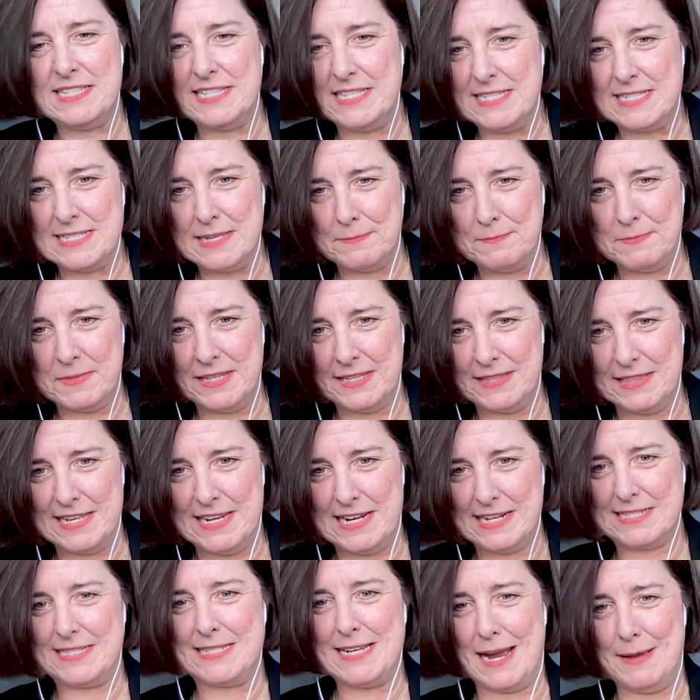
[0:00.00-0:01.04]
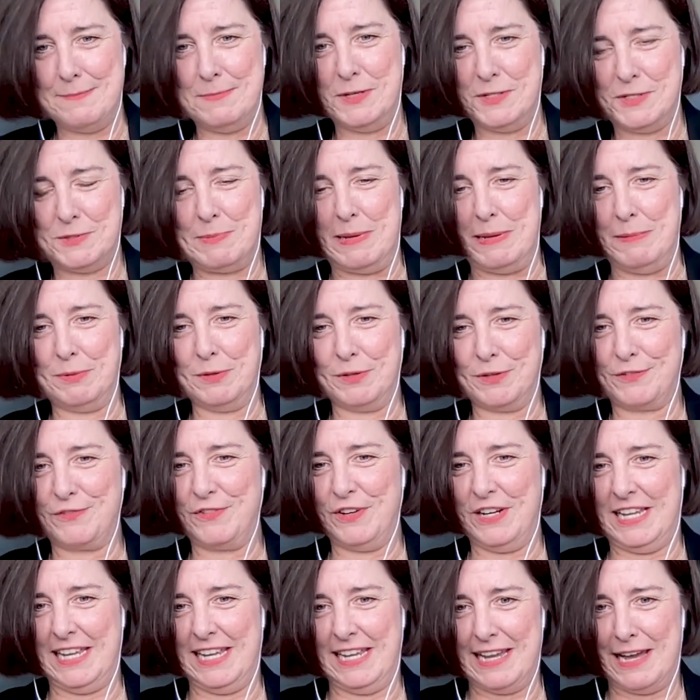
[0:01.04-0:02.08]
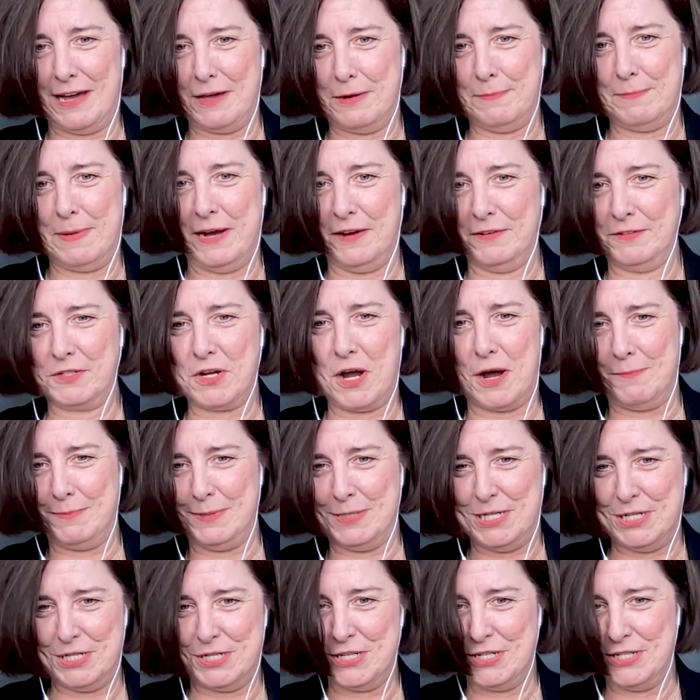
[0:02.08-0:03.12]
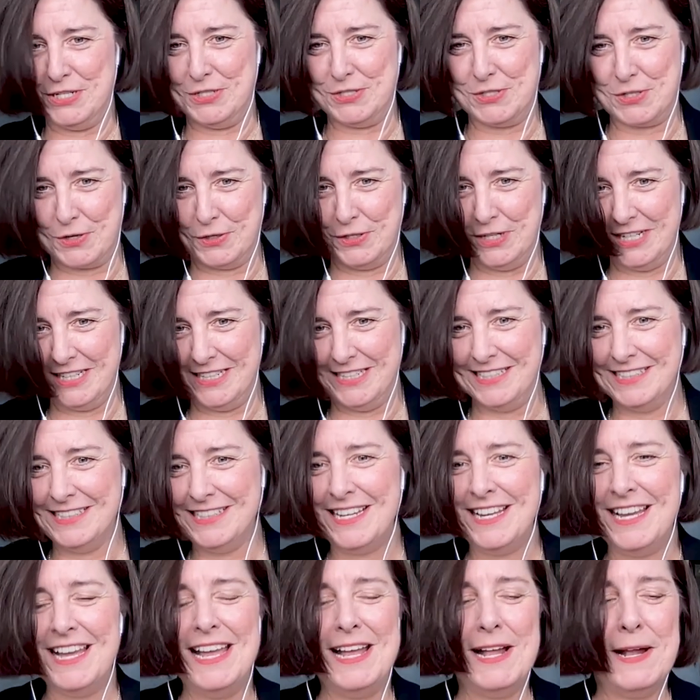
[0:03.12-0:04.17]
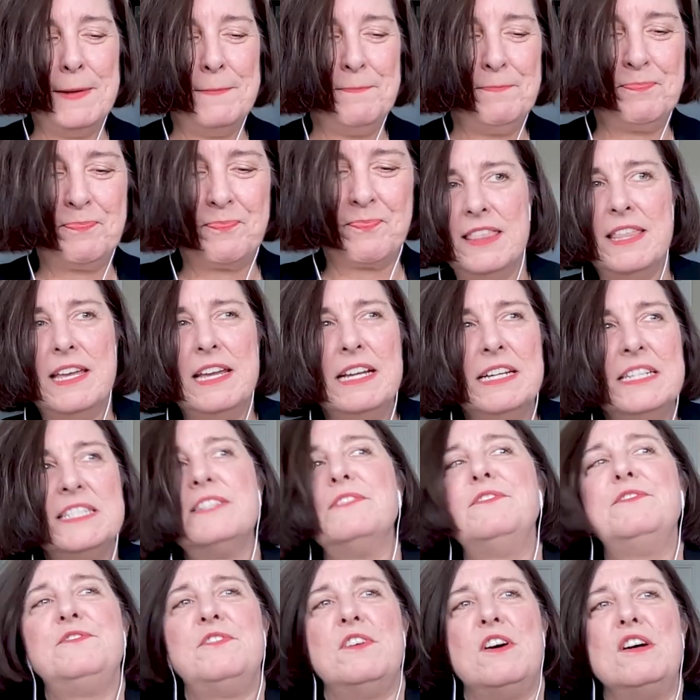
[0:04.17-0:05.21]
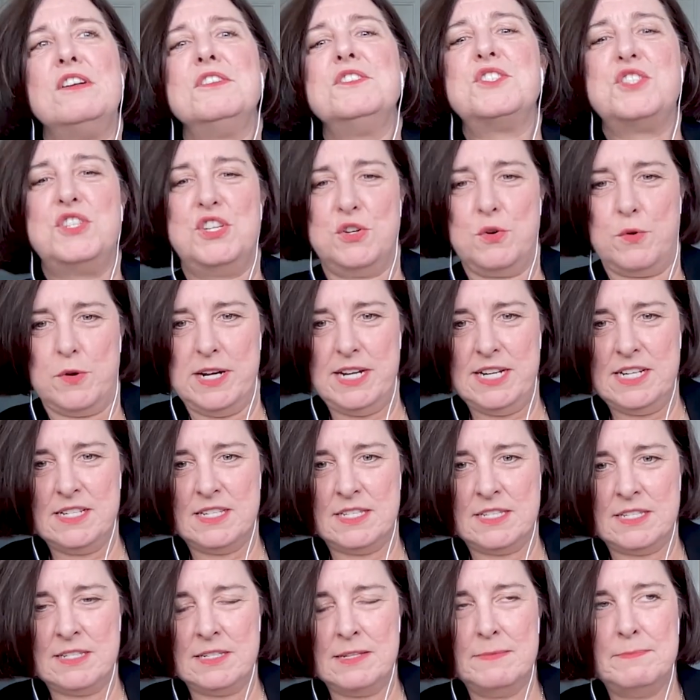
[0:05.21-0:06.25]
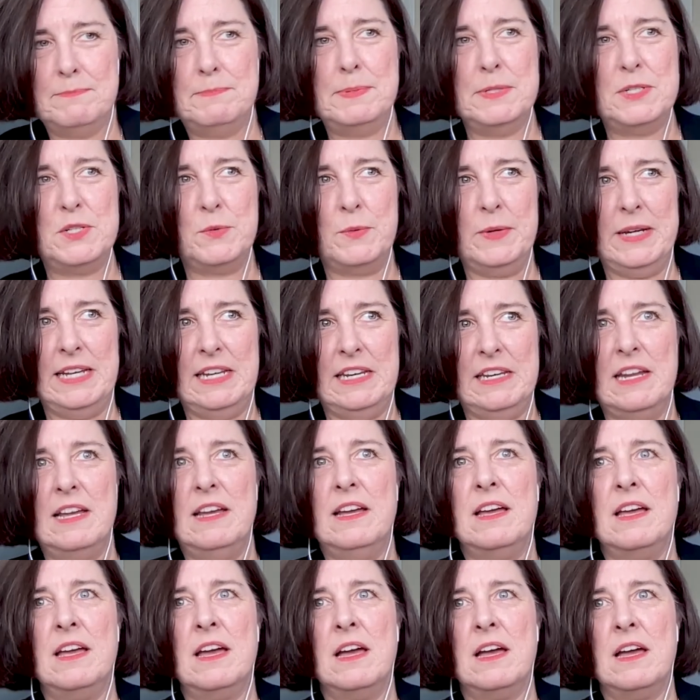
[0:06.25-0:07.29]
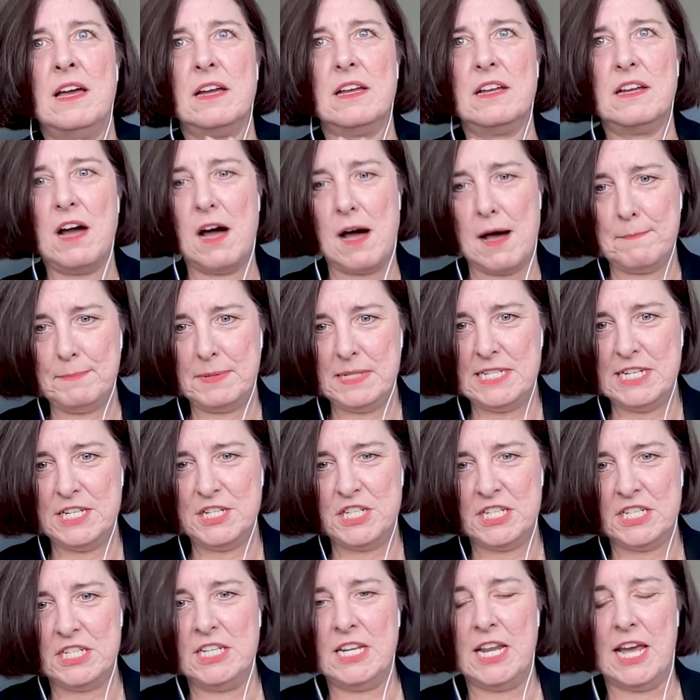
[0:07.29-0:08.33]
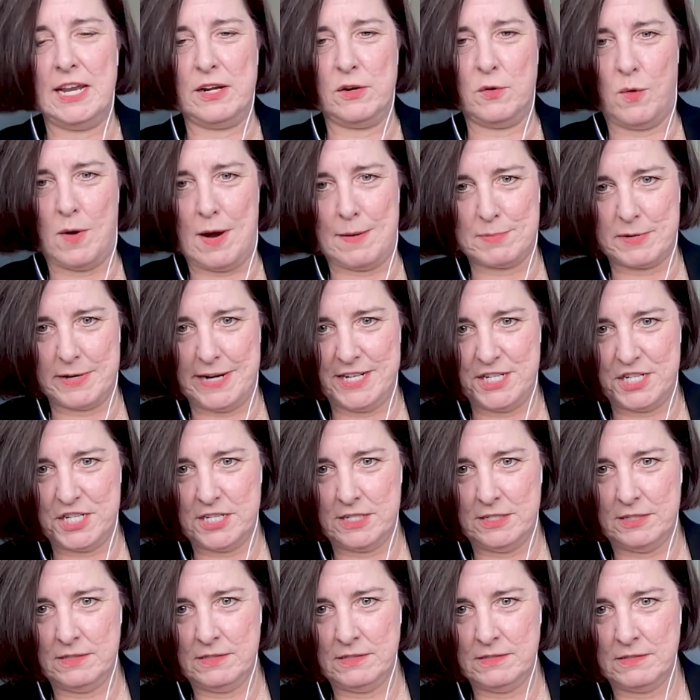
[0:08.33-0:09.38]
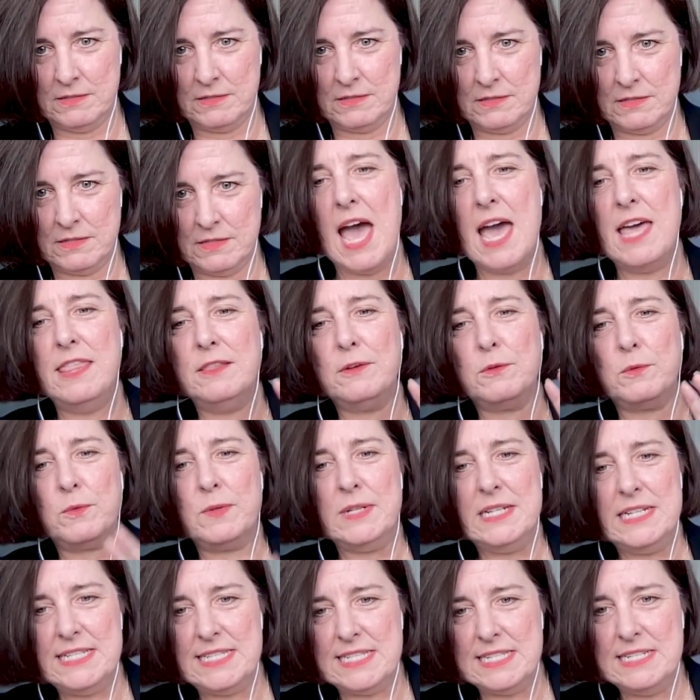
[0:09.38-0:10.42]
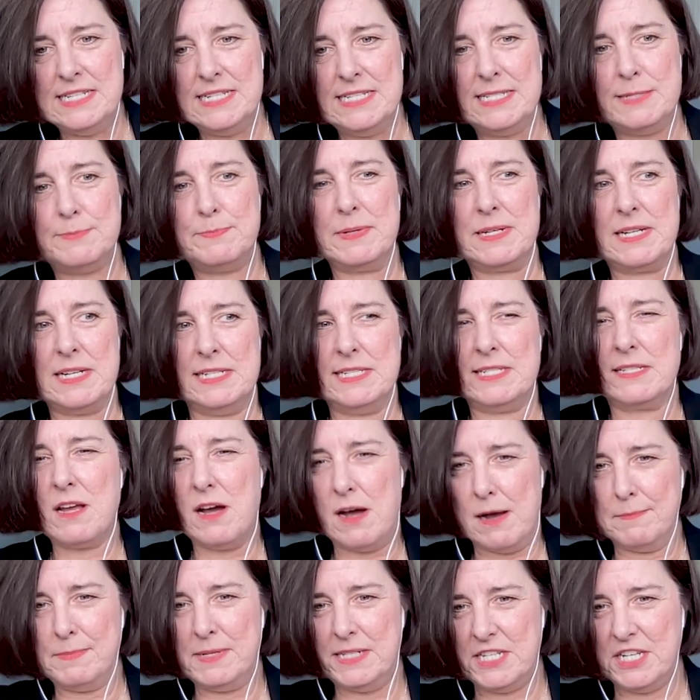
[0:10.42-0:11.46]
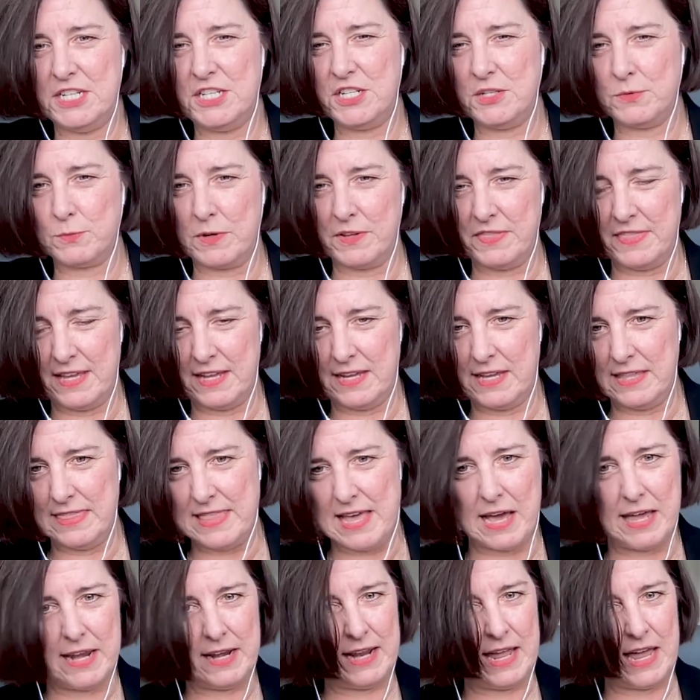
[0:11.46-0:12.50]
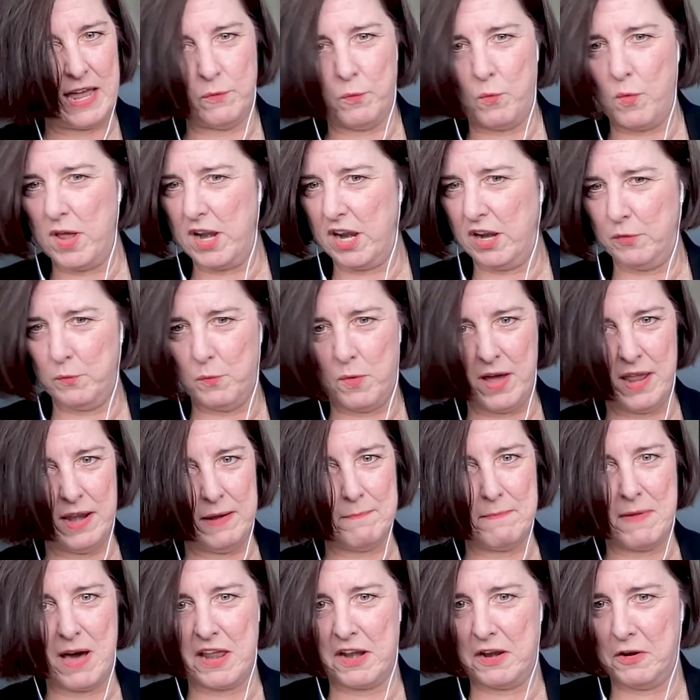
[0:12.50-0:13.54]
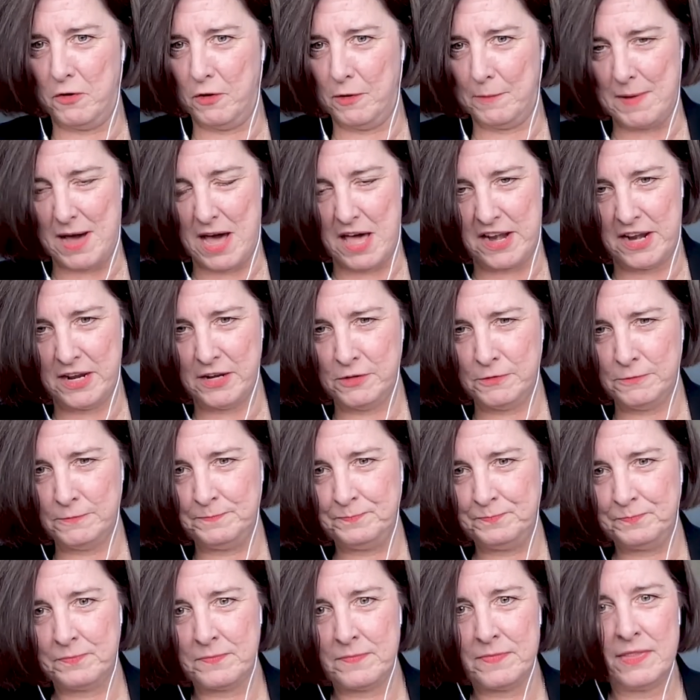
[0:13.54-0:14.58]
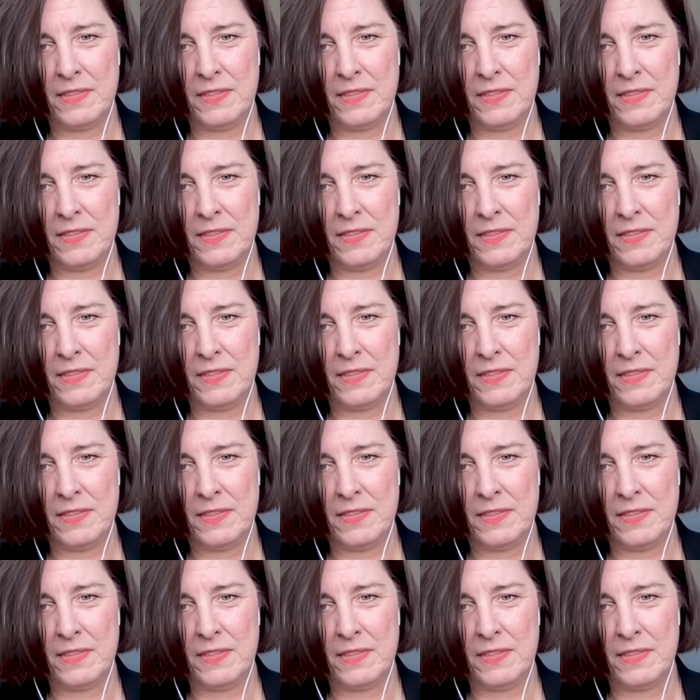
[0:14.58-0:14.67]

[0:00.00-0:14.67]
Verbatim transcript: this is something the next time those people are freaking out about competition is good. I think it's a false choice between competition and cooperation. And the reason is because competition, we're thinking that, again, one-on-one, mano-a-mano.